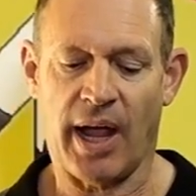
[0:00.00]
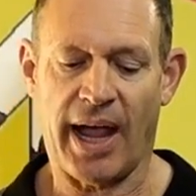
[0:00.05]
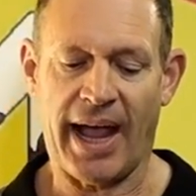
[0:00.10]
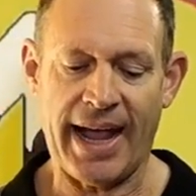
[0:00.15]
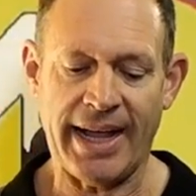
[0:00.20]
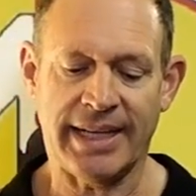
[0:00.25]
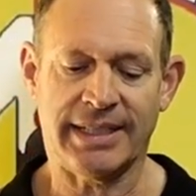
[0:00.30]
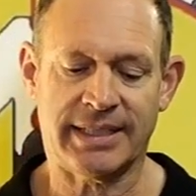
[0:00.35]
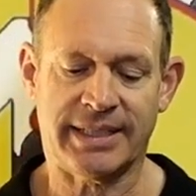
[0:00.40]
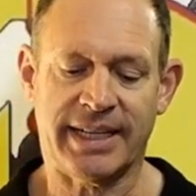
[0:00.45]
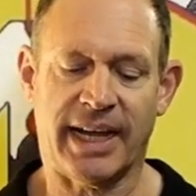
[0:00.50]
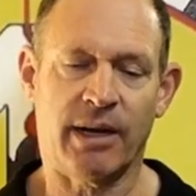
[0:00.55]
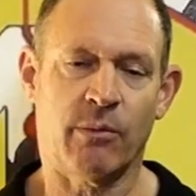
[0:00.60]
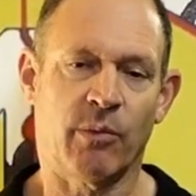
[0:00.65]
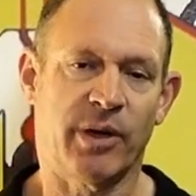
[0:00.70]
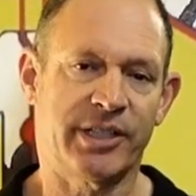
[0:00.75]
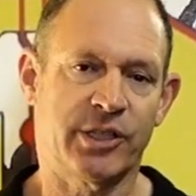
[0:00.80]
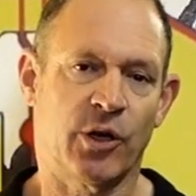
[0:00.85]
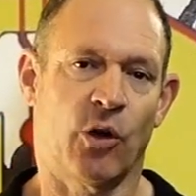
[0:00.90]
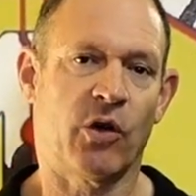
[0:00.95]
as said,
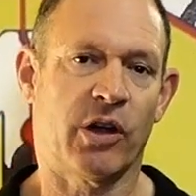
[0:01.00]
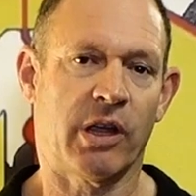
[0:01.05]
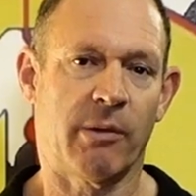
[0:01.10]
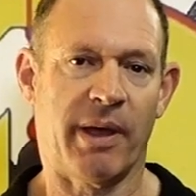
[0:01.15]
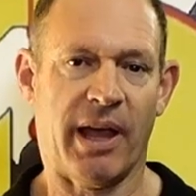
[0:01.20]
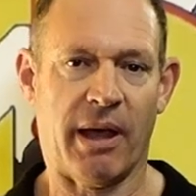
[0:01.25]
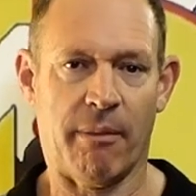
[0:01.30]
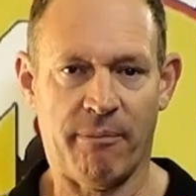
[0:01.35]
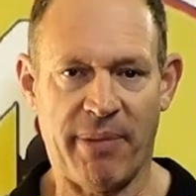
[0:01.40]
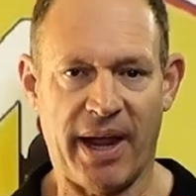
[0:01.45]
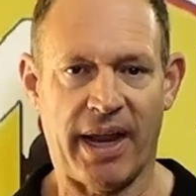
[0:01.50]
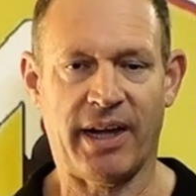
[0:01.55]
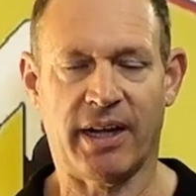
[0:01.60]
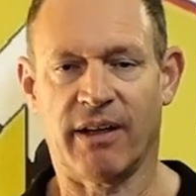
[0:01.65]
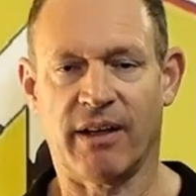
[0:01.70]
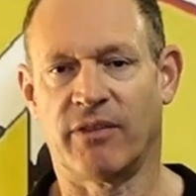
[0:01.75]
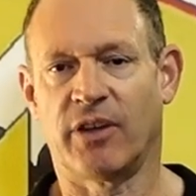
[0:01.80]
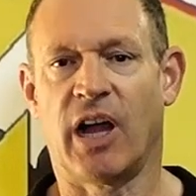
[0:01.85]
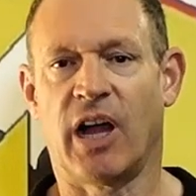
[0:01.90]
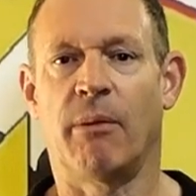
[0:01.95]
we're talking about
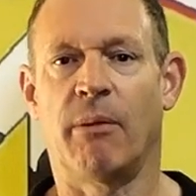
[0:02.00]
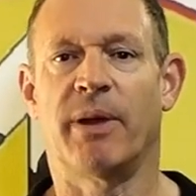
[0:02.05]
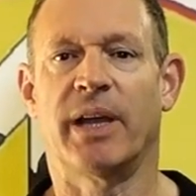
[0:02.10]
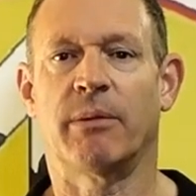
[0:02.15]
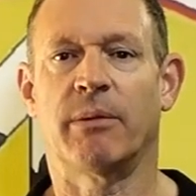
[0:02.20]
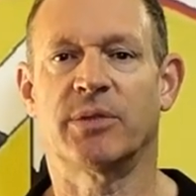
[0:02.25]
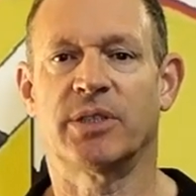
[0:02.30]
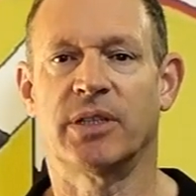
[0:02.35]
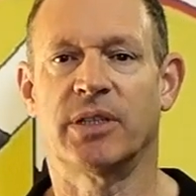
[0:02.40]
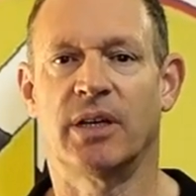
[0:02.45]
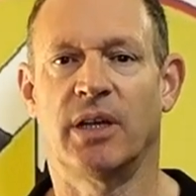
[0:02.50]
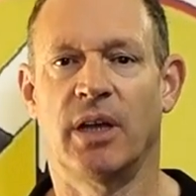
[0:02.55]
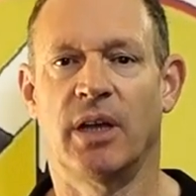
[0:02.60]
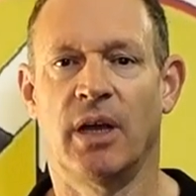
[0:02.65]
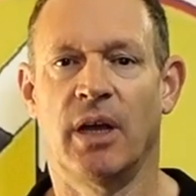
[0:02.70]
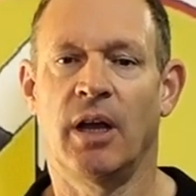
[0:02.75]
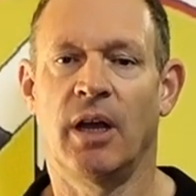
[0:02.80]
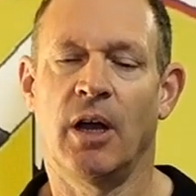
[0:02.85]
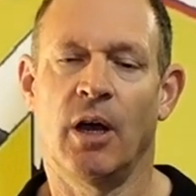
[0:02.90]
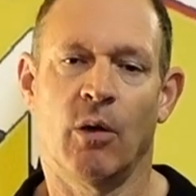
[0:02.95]
bending of light beams.
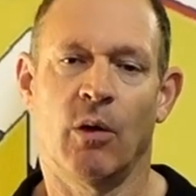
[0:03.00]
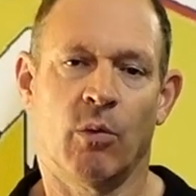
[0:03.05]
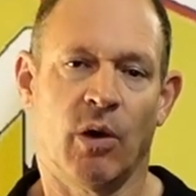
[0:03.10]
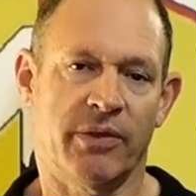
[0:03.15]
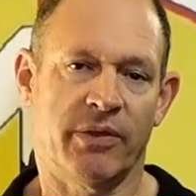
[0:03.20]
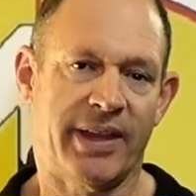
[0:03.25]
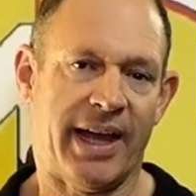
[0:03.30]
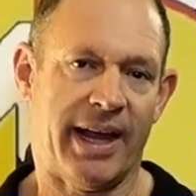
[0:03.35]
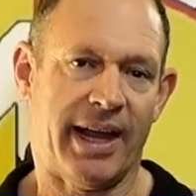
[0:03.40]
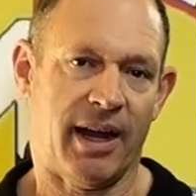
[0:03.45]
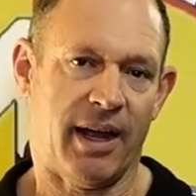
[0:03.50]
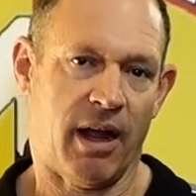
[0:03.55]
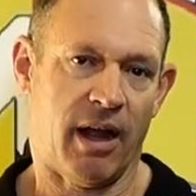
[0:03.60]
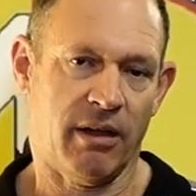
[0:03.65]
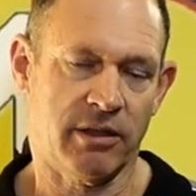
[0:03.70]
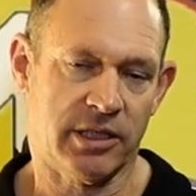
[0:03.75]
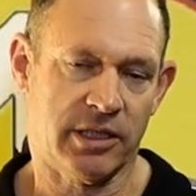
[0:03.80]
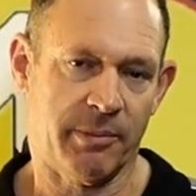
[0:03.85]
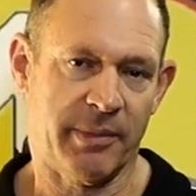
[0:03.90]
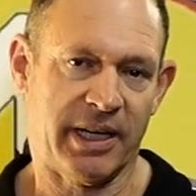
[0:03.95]
What that
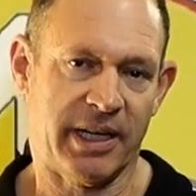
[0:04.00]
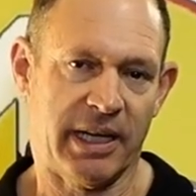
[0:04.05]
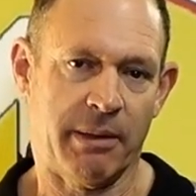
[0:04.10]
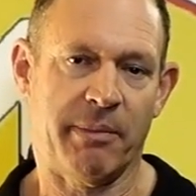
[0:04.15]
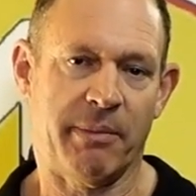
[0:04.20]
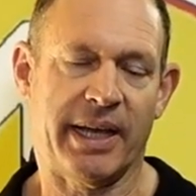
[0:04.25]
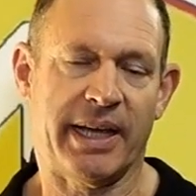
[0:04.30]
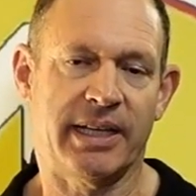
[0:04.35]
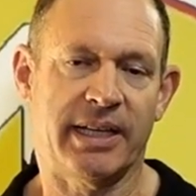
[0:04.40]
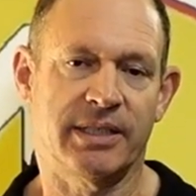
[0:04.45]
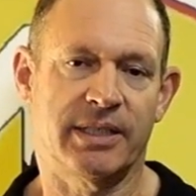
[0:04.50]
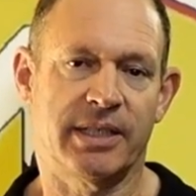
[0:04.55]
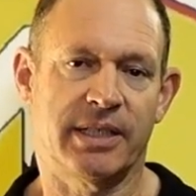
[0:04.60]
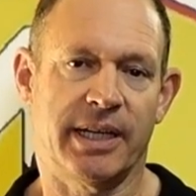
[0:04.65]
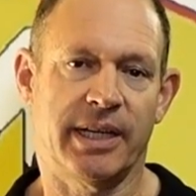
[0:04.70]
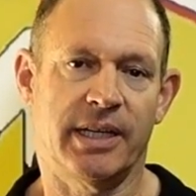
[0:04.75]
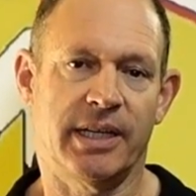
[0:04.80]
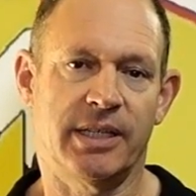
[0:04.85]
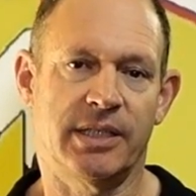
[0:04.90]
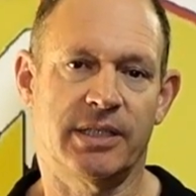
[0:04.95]
ultimately means
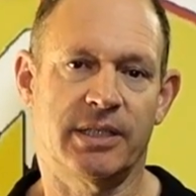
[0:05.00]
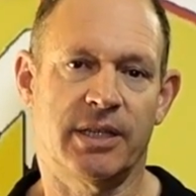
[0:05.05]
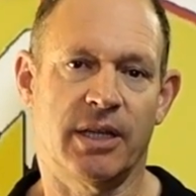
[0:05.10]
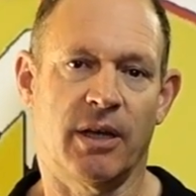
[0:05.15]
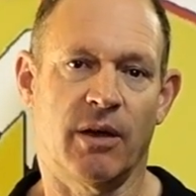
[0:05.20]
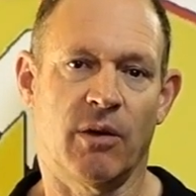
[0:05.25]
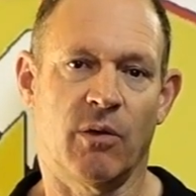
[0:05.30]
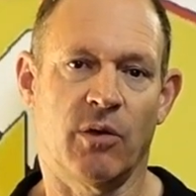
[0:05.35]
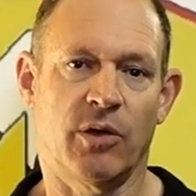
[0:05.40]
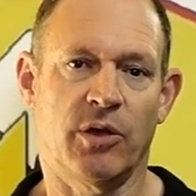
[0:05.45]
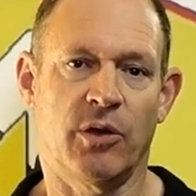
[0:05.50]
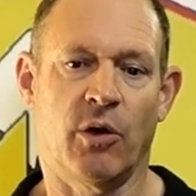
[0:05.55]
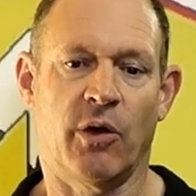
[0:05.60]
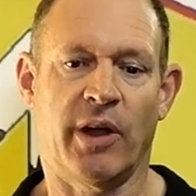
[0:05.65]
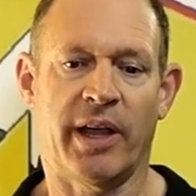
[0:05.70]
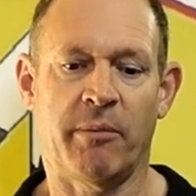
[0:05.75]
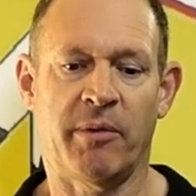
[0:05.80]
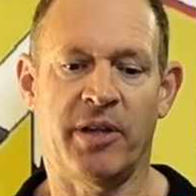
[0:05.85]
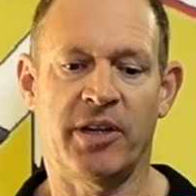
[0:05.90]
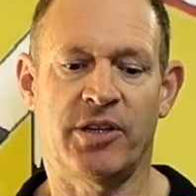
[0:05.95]
is that
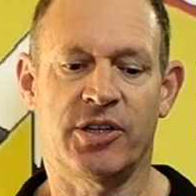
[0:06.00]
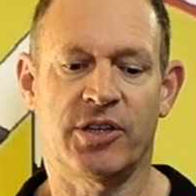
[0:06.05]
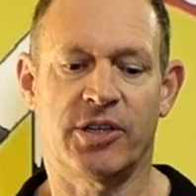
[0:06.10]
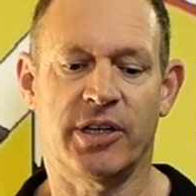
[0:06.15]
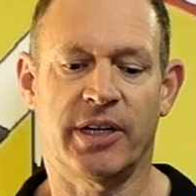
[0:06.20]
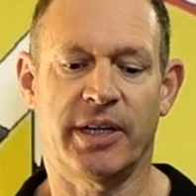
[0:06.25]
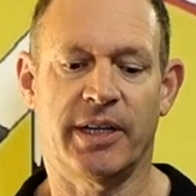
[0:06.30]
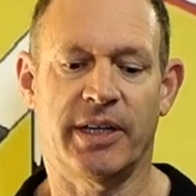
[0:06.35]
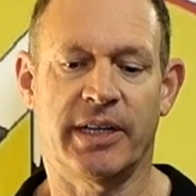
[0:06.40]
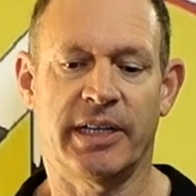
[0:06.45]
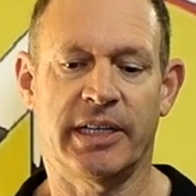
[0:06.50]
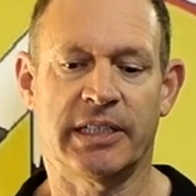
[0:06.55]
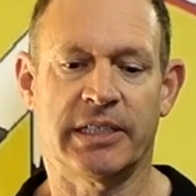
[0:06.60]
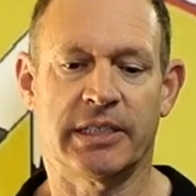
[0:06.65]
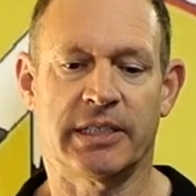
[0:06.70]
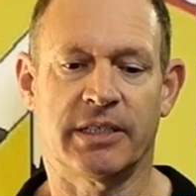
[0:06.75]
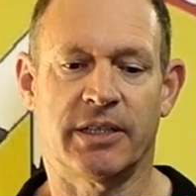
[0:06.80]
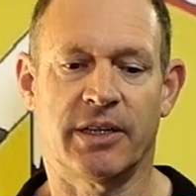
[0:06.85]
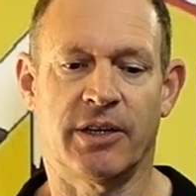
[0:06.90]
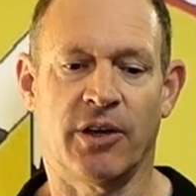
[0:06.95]
your image
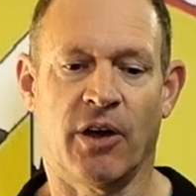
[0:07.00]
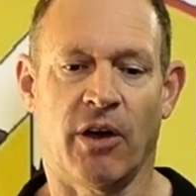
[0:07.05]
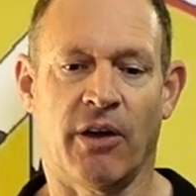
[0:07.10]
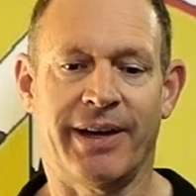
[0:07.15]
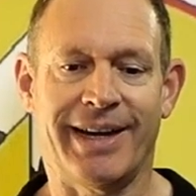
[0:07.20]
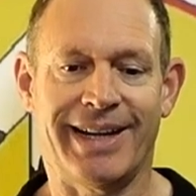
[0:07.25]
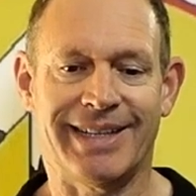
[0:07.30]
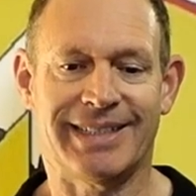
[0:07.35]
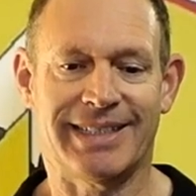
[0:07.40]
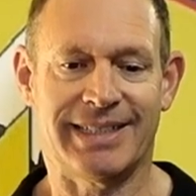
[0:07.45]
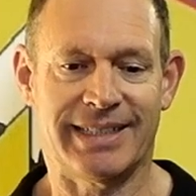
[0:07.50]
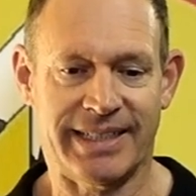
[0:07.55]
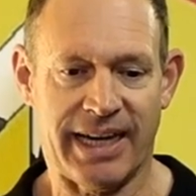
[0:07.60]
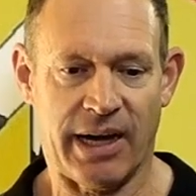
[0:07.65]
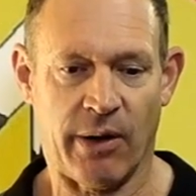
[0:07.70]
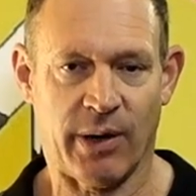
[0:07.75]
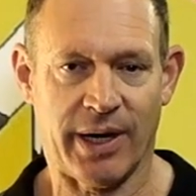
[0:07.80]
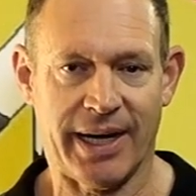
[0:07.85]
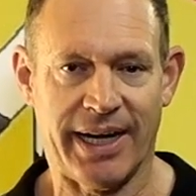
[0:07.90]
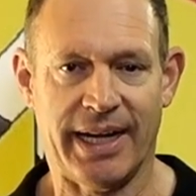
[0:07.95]
is not
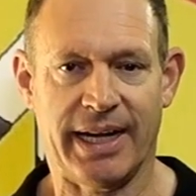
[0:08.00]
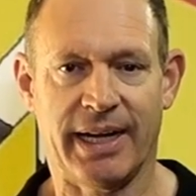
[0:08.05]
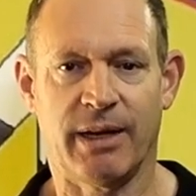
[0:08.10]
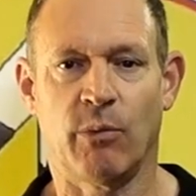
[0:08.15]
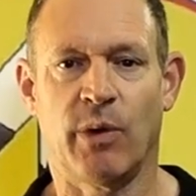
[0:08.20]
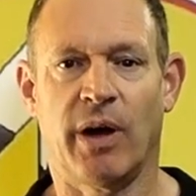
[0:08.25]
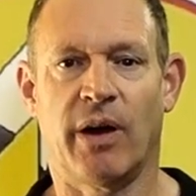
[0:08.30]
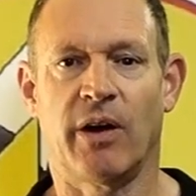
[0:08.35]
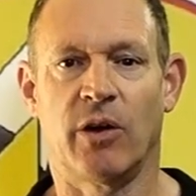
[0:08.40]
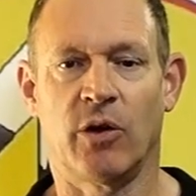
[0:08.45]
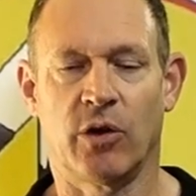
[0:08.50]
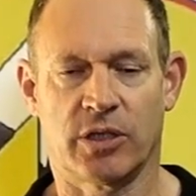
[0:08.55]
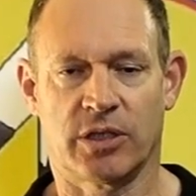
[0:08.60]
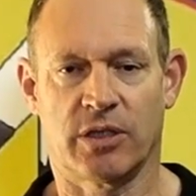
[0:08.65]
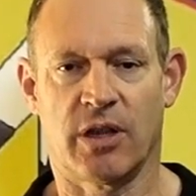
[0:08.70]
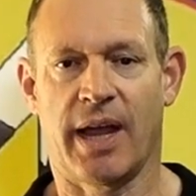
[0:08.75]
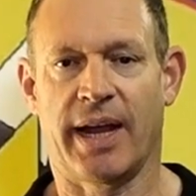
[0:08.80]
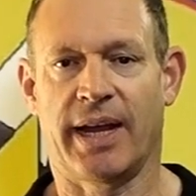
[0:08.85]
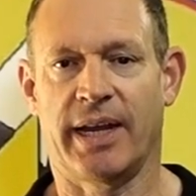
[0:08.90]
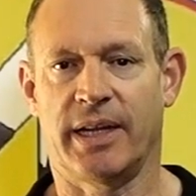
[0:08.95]
necessarily where it
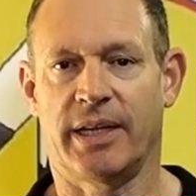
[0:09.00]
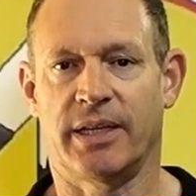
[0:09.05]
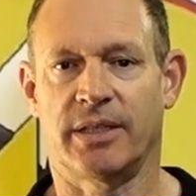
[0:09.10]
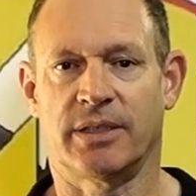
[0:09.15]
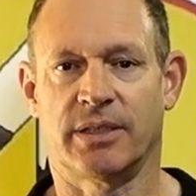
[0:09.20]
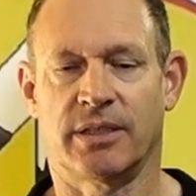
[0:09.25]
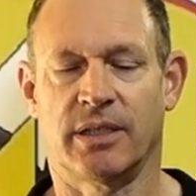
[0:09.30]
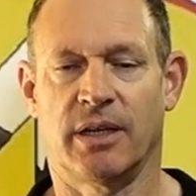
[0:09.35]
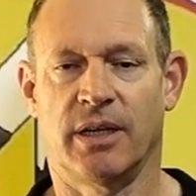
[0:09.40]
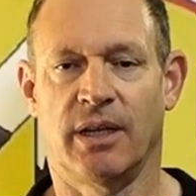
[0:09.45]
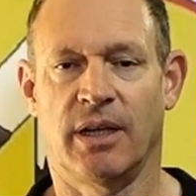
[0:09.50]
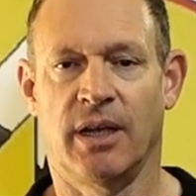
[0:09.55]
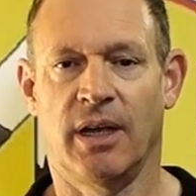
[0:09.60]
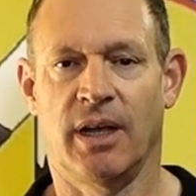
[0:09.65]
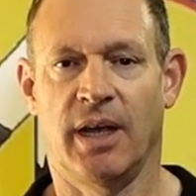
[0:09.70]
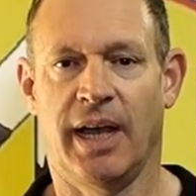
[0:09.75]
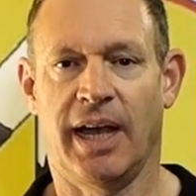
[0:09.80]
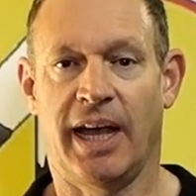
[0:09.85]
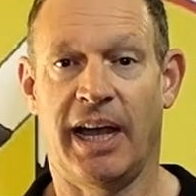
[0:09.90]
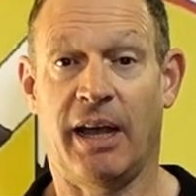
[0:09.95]
looks like it is.
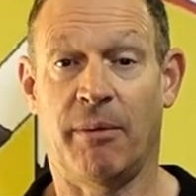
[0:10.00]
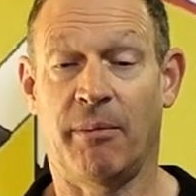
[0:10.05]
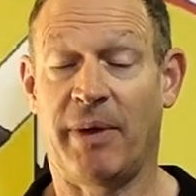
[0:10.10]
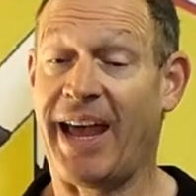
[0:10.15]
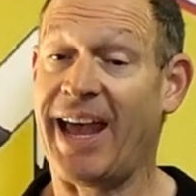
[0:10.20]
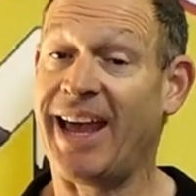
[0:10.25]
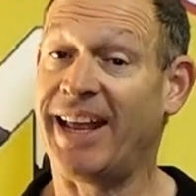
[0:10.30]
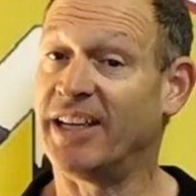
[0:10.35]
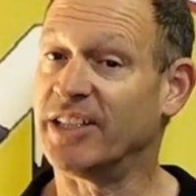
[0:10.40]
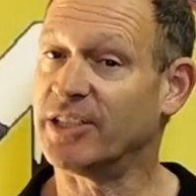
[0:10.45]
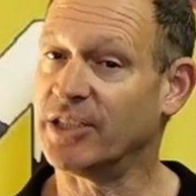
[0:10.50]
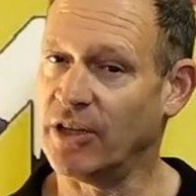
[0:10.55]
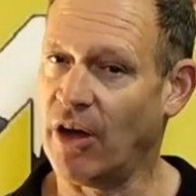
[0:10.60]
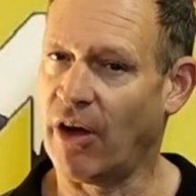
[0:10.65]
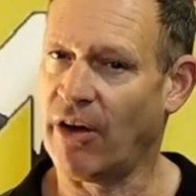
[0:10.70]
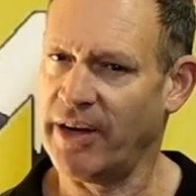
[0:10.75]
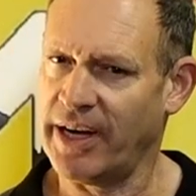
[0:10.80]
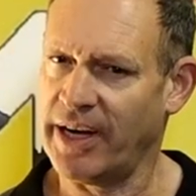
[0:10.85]
Um, and it's not